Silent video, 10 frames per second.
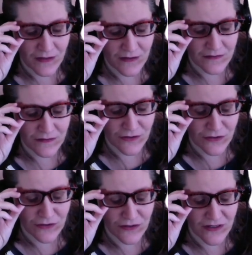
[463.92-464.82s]

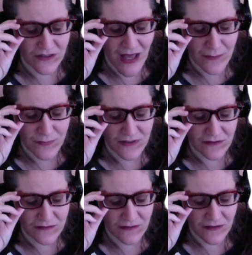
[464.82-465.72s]
security, and
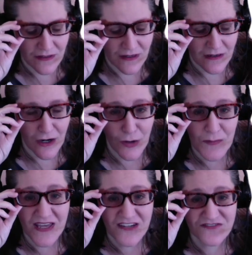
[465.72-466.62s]
happiness, are
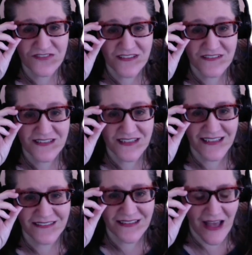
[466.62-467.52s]
manifested
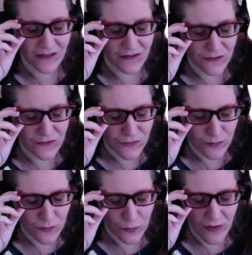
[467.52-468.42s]
exactly as you
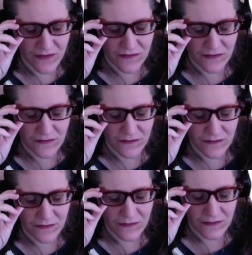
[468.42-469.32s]
requested.
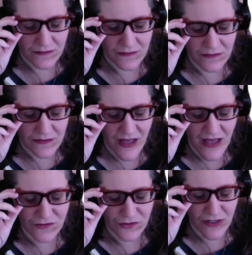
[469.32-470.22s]

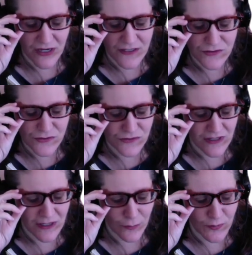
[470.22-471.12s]
Ask your angels to
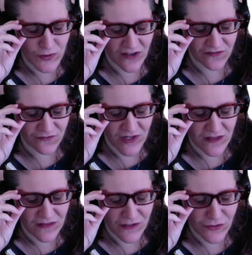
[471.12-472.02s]
help you have
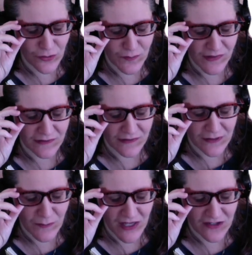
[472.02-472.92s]
faith in your ability
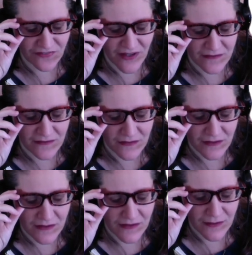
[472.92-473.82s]
to manifest.
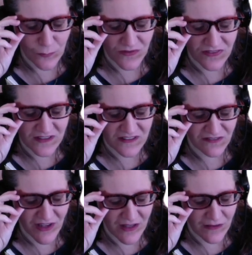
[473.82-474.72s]
With this
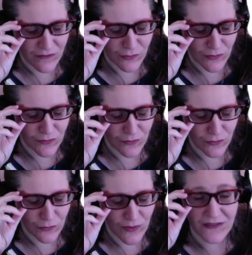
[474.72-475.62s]
faith,
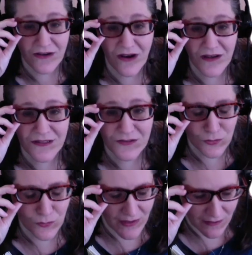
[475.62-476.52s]
you and God can
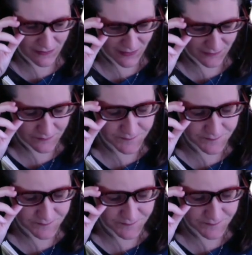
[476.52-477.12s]
do anything.